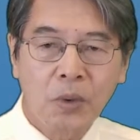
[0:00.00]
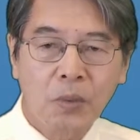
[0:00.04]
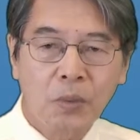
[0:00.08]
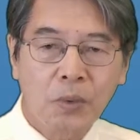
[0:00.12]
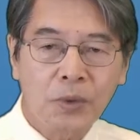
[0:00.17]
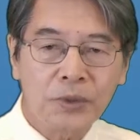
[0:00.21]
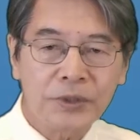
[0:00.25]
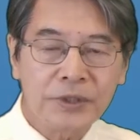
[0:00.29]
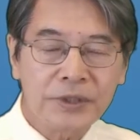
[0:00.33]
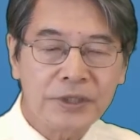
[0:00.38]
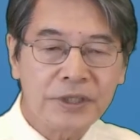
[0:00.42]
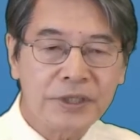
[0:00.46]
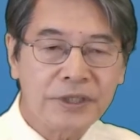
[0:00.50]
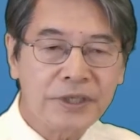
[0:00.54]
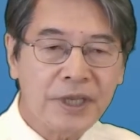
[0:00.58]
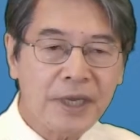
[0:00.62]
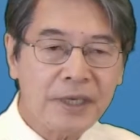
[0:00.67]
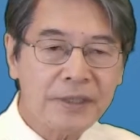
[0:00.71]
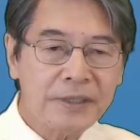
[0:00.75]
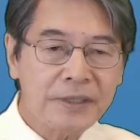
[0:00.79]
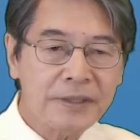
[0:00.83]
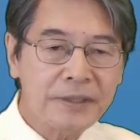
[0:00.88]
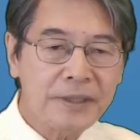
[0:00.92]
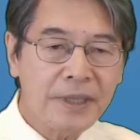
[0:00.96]
was
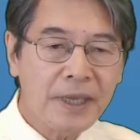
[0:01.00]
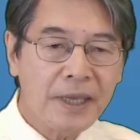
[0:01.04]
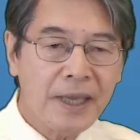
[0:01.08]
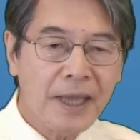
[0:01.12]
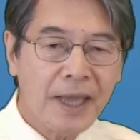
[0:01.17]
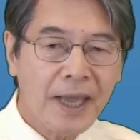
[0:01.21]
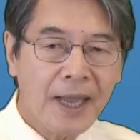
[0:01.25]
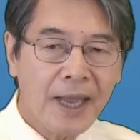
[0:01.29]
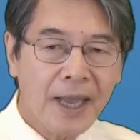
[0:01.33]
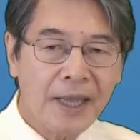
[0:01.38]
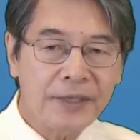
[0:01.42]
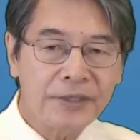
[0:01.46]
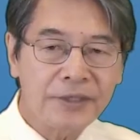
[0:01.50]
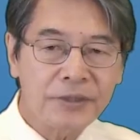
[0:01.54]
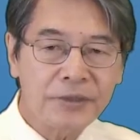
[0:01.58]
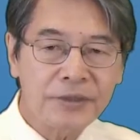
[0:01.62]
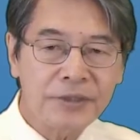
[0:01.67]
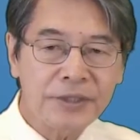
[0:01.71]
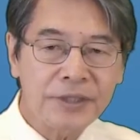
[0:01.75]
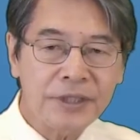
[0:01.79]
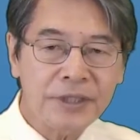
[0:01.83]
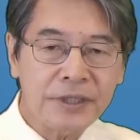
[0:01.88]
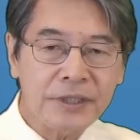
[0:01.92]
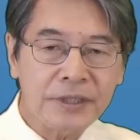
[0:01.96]
detected as you
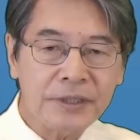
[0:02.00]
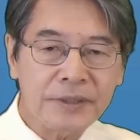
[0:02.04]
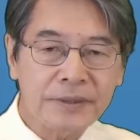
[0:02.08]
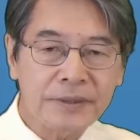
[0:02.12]
see.